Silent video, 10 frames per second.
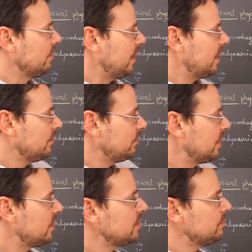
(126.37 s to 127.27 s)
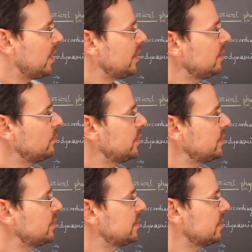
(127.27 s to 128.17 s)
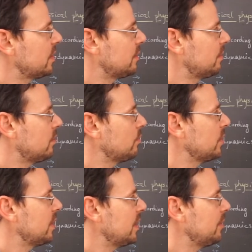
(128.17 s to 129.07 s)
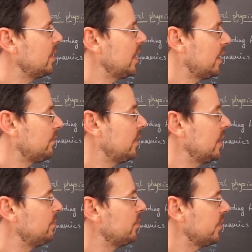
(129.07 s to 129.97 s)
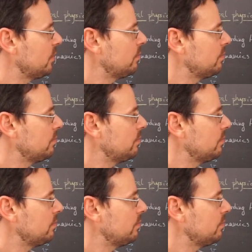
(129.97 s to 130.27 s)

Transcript: Then, when this body reaches a thermodynamic equilibrium,